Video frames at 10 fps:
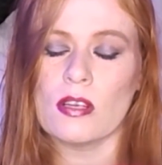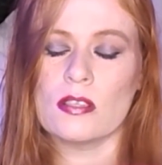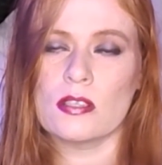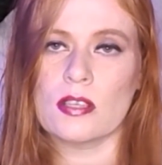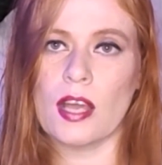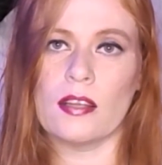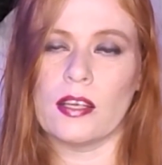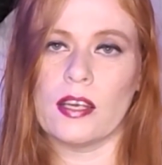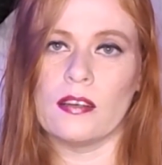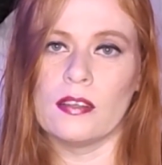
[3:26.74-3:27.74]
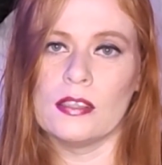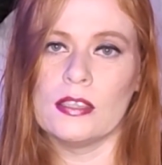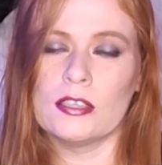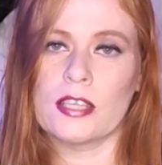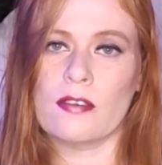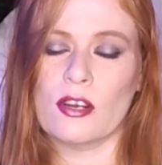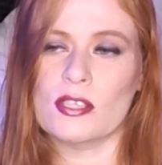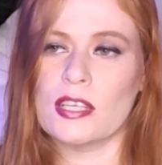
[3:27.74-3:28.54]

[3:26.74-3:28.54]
insanely diverse.